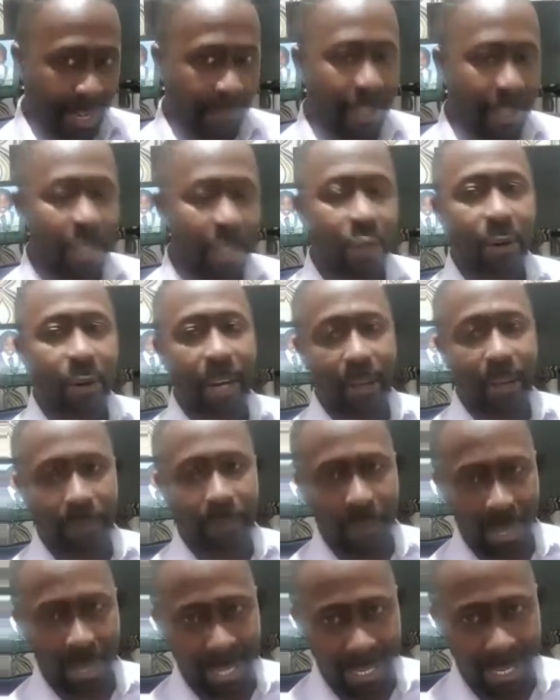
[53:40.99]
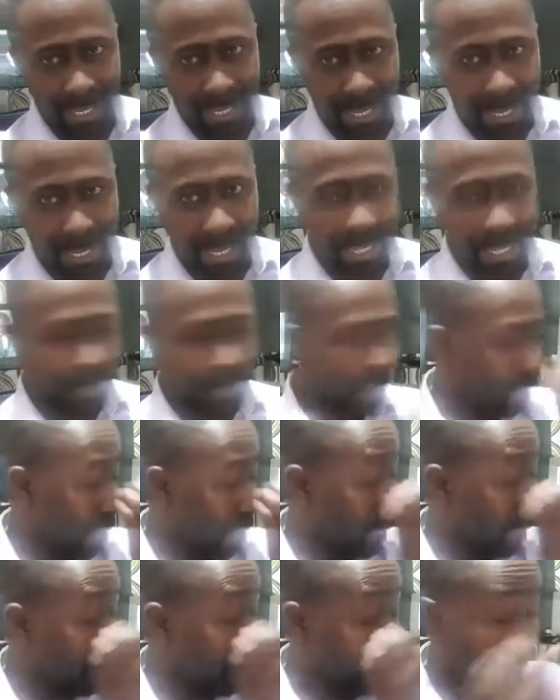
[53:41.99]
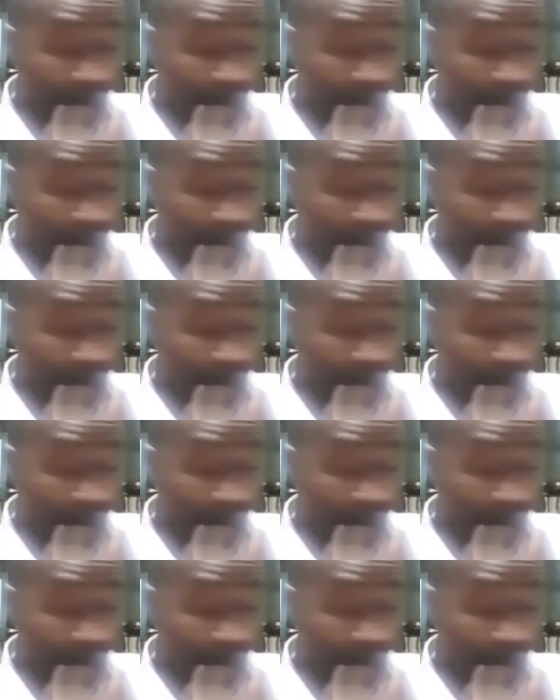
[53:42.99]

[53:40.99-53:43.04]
The turnout for greet Idris been massive because